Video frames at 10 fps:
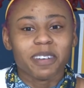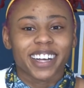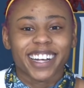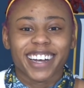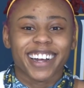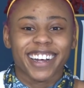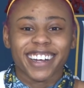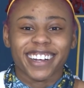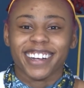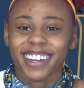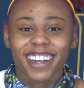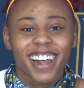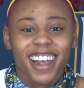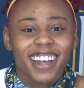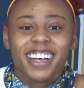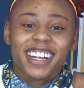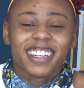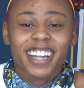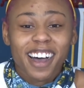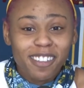But
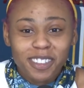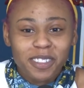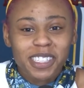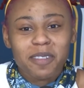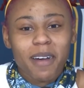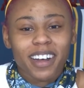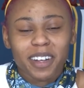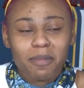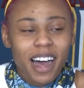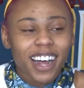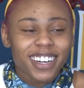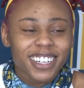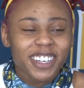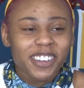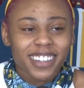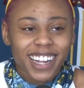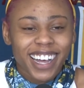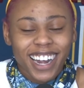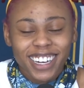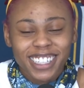that was really about it. But I knew, like,
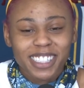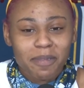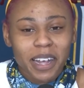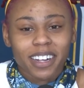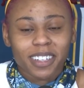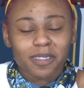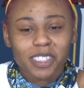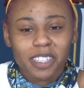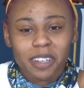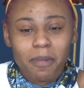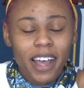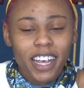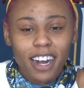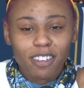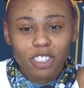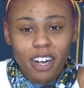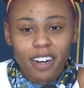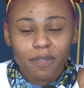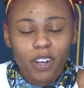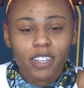I needed to make them. So in my head, I was trying to
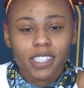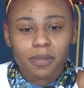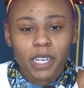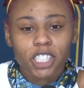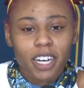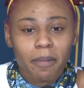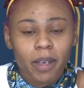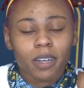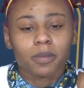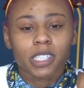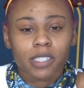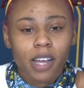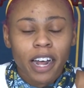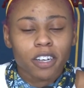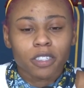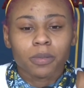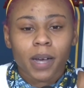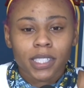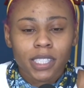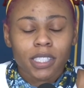focus, make sure I made them, because I knew my
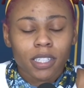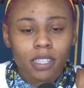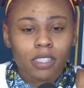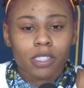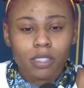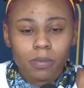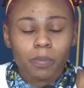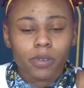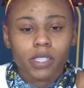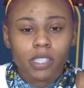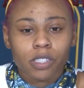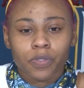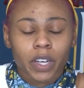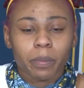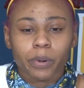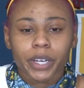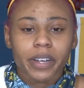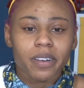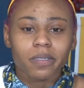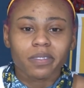team needed those points. Those are very important.